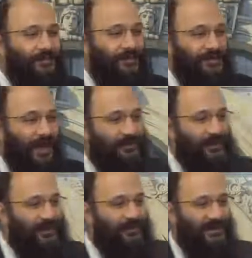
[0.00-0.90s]
Moshe
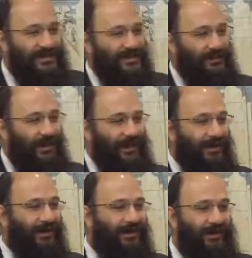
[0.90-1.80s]
Rabbeinu
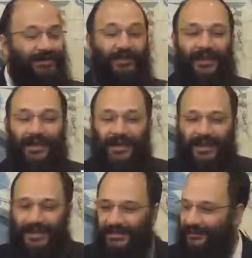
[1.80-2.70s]
asura
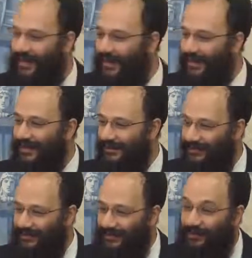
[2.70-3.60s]
ve'er'et amare
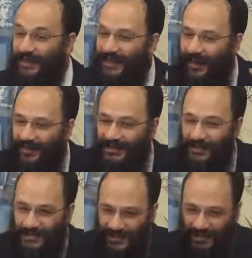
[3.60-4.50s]
agadol. Because he
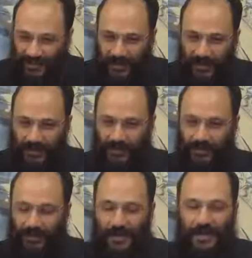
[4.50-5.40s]
was a
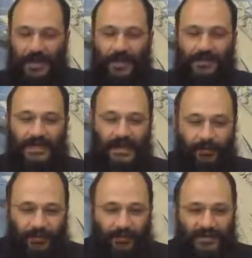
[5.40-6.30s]
thinker, he was
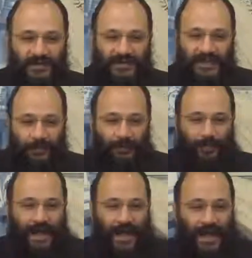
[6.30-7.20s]
able to step
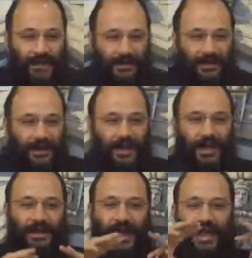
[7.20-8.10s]
back
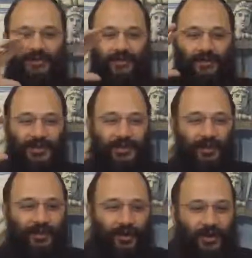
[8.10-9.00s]
and actually
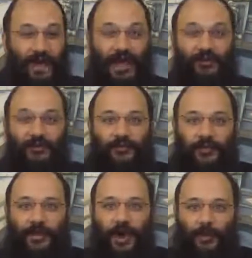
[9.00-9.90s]
look at the
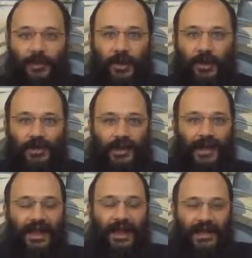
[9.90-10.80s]
phenomenon
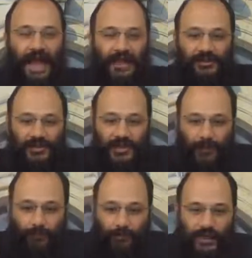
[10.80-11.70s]
and actually
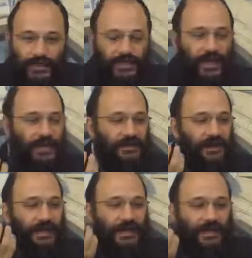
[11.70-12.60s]
appreciate,
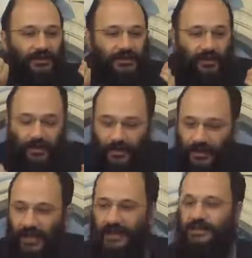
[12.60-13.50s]

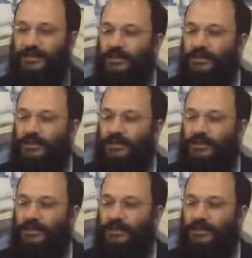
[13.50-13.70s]
internalize